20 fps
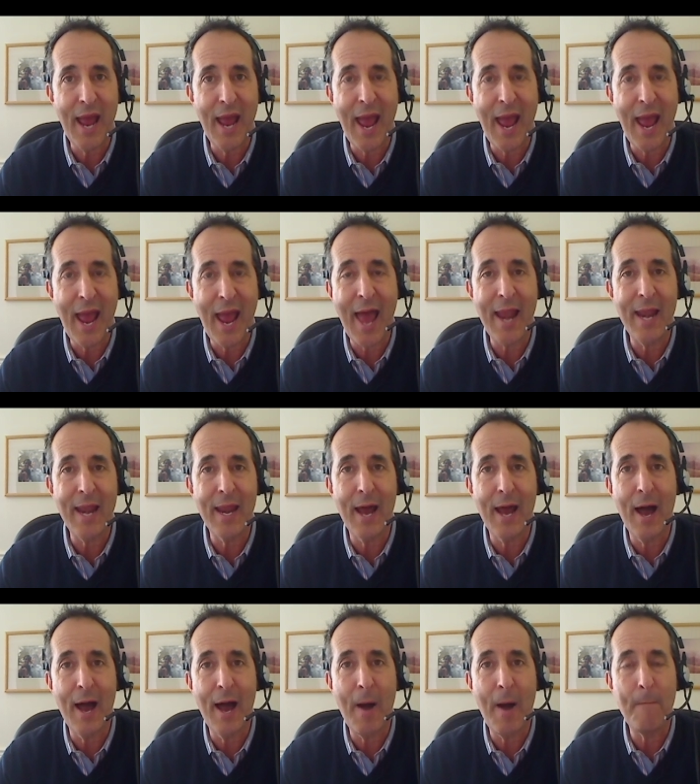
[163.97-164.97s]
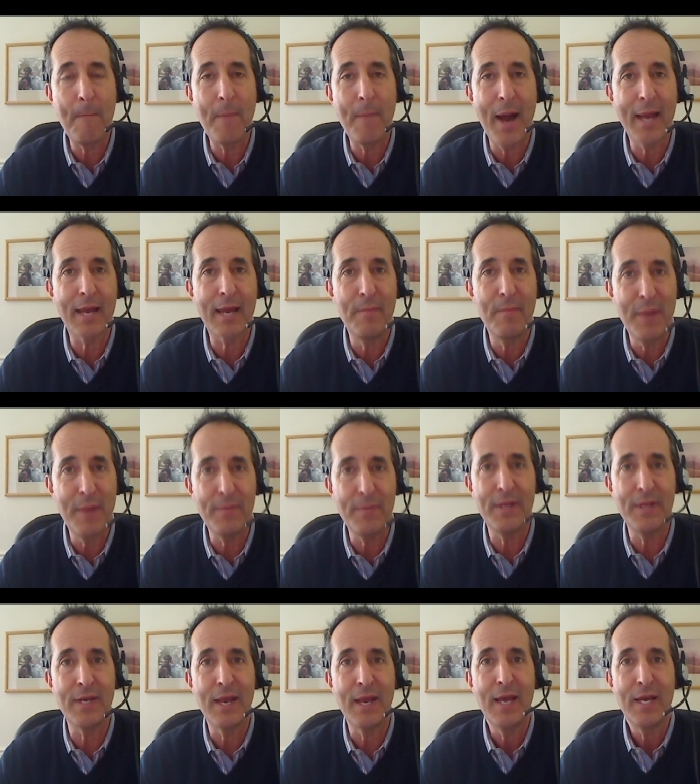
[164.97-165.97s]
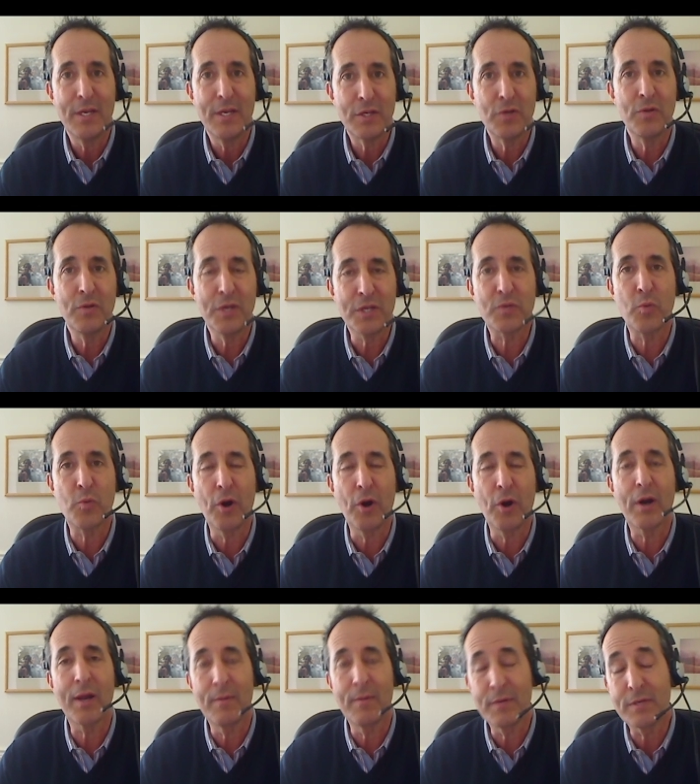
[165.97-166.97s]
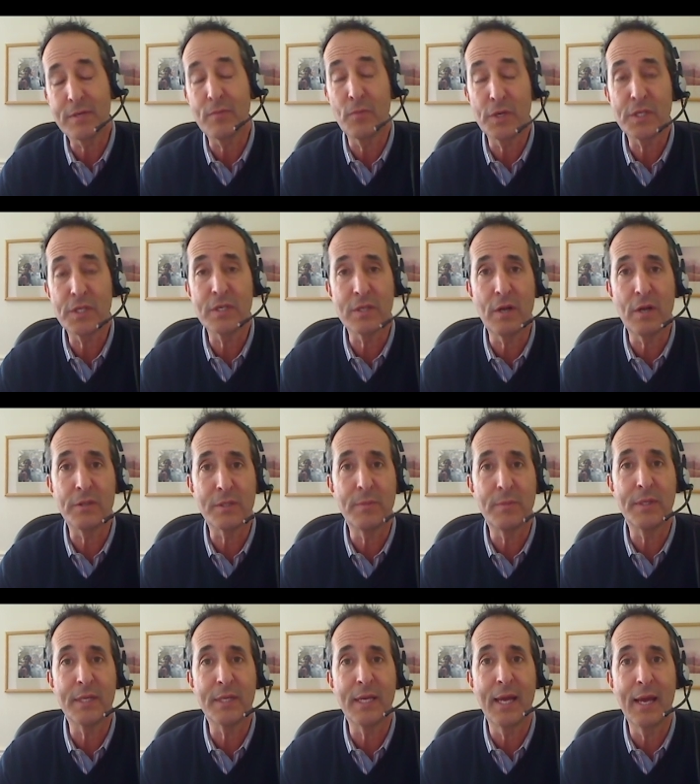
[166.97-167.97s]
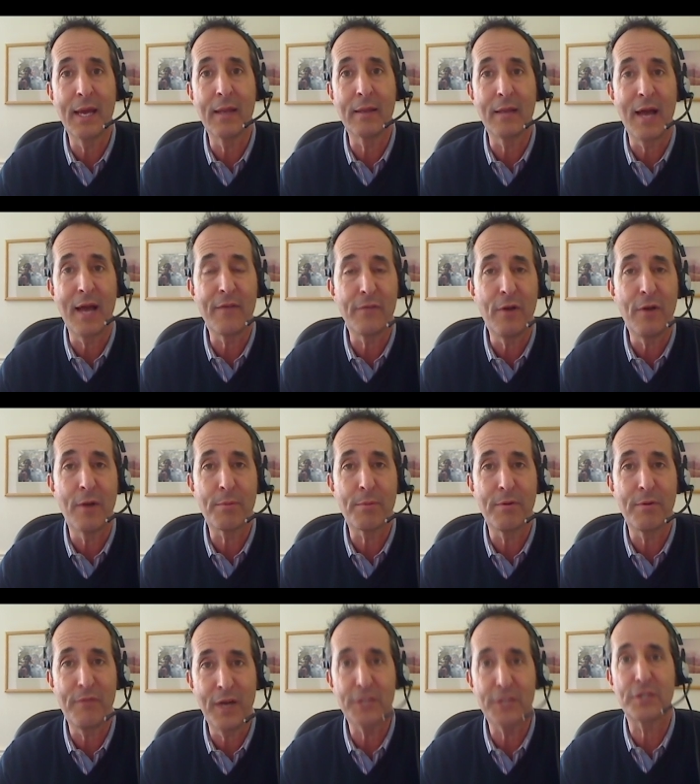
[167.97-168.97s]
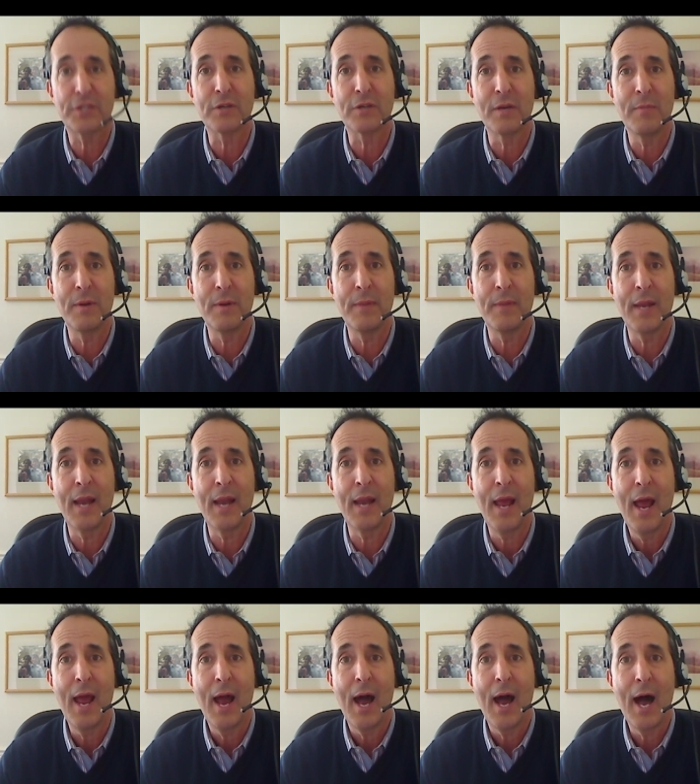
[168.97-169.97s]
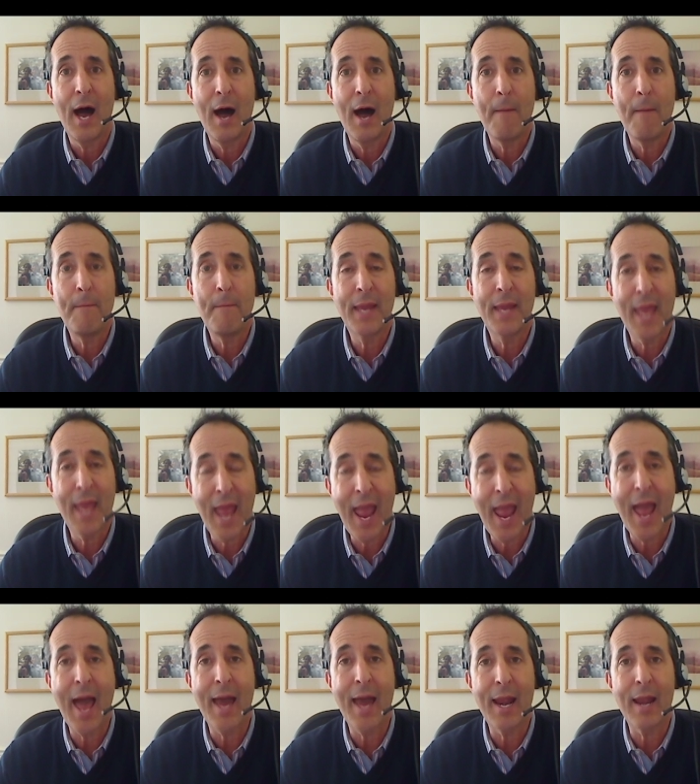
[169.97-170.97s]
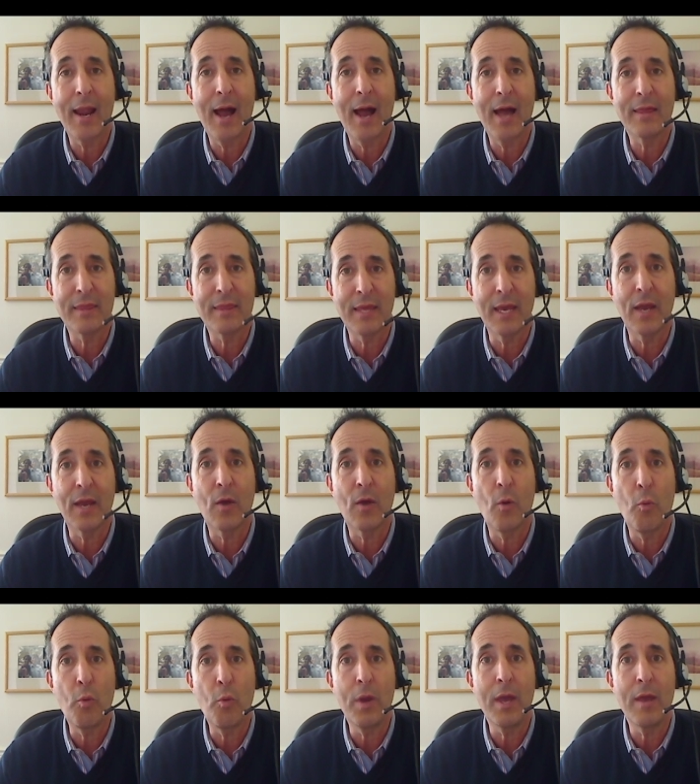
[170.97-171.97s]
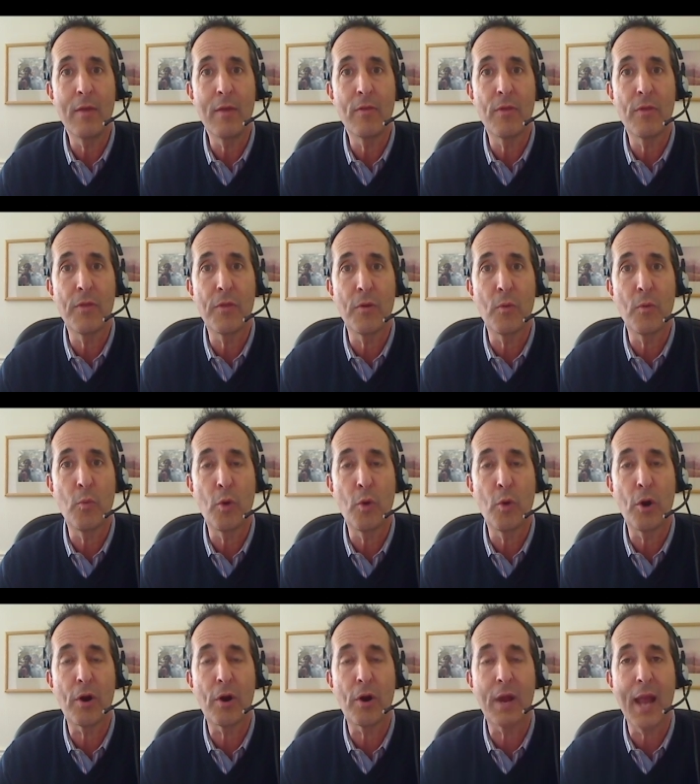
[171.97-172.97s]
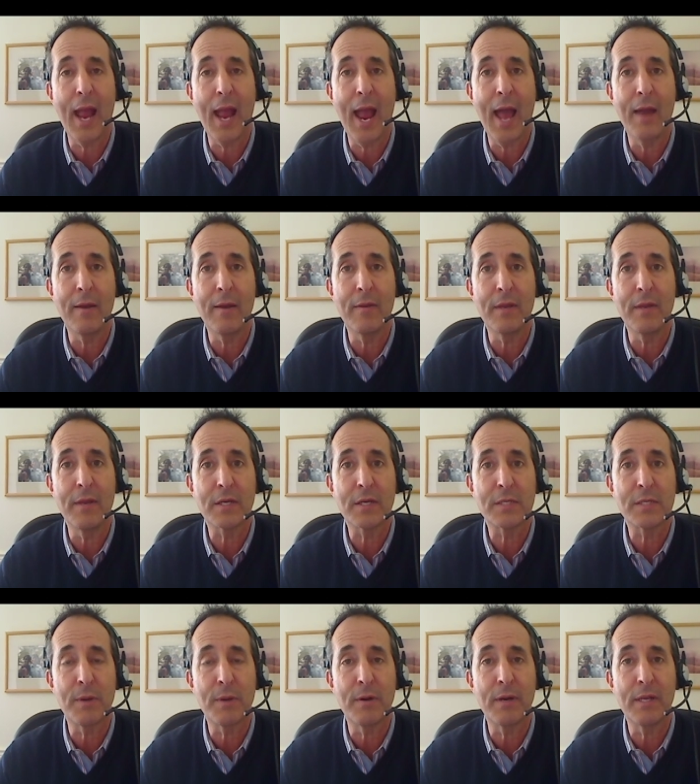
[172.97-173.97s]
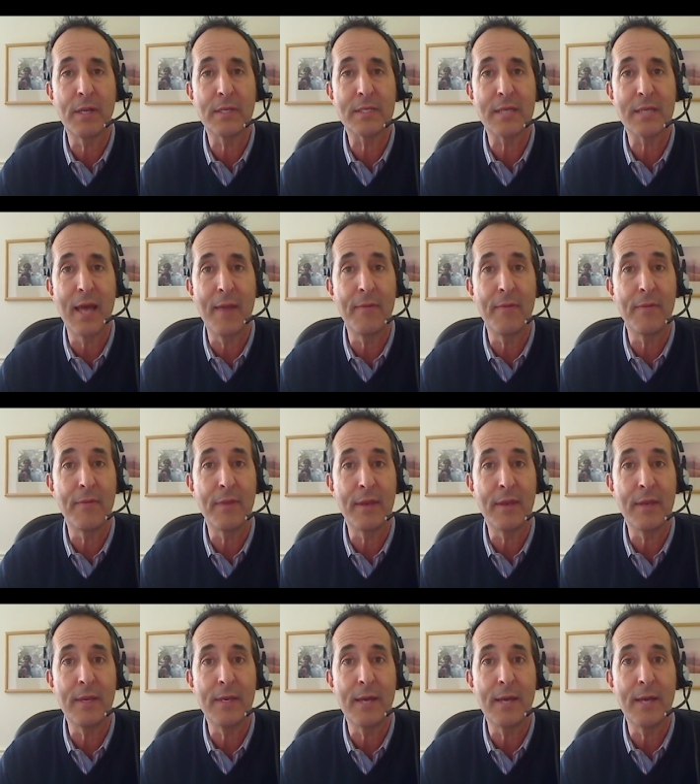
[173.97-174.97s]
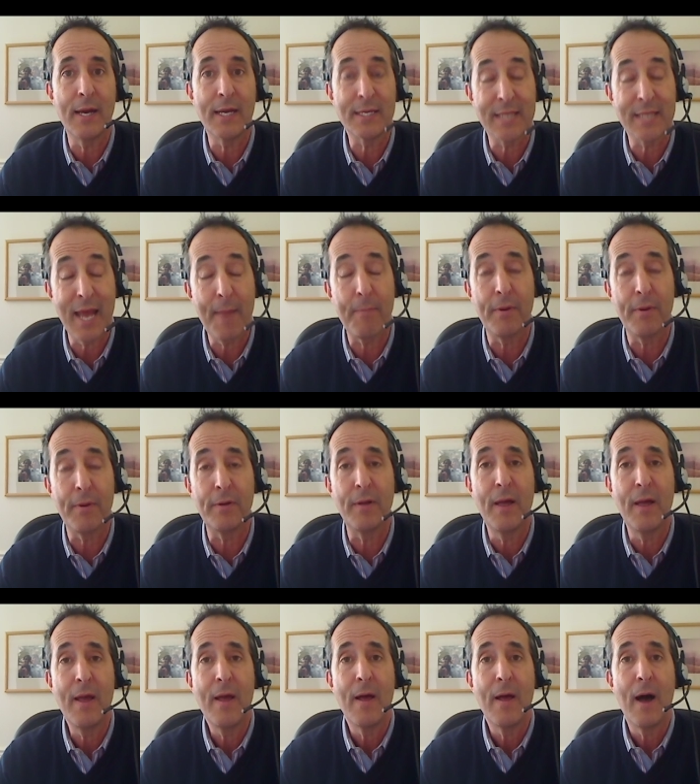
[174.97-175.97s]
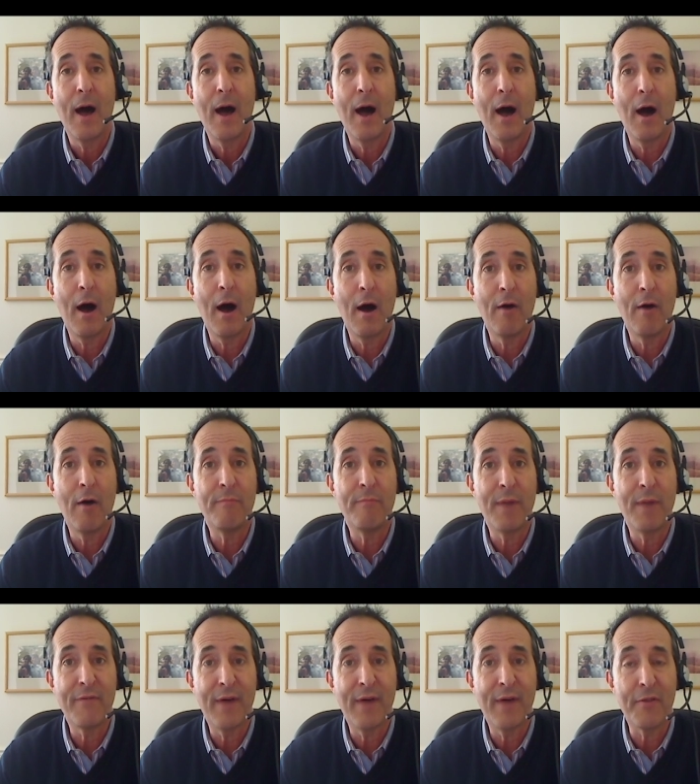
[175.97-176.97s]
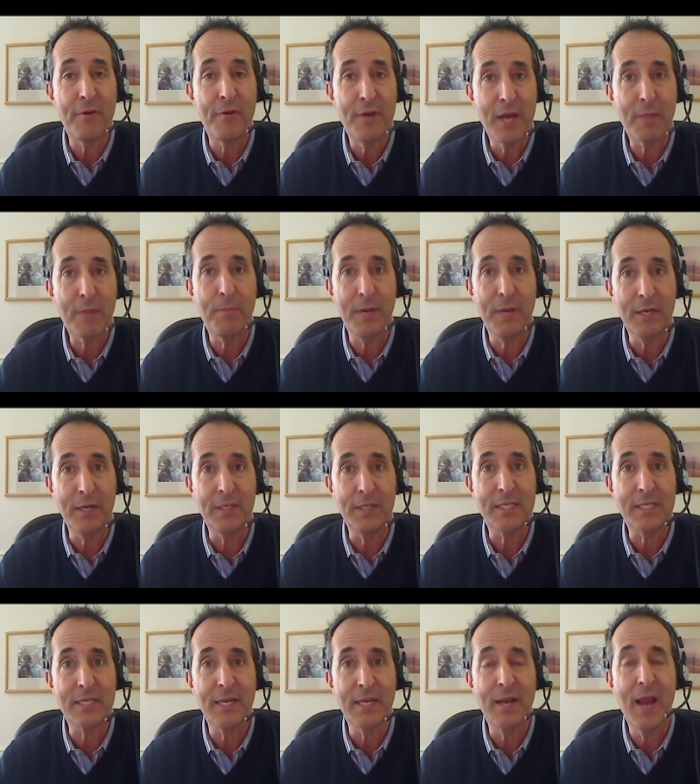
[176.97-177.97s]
And my commitment to this work, which is ultimately a lifelong professional commitment, began, I think, with the work and the experience and the example of my father, Nick Bielenson,